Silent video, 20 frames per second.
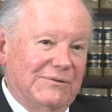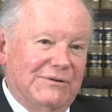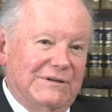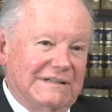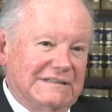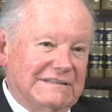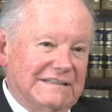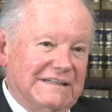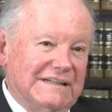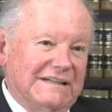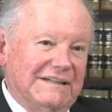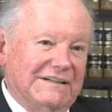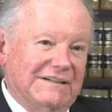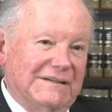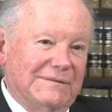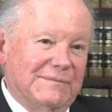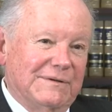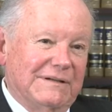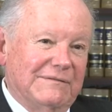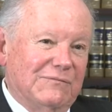I want to tell you.
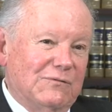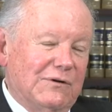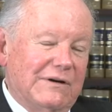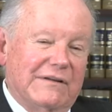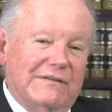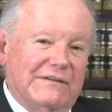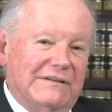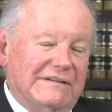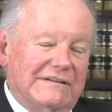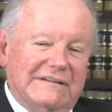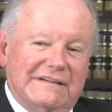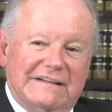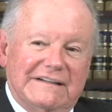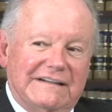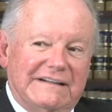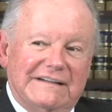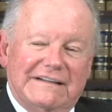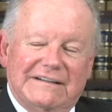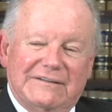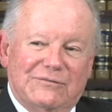I mean, one of the
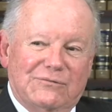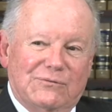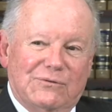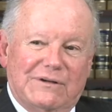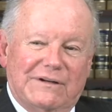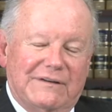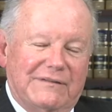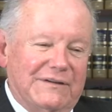one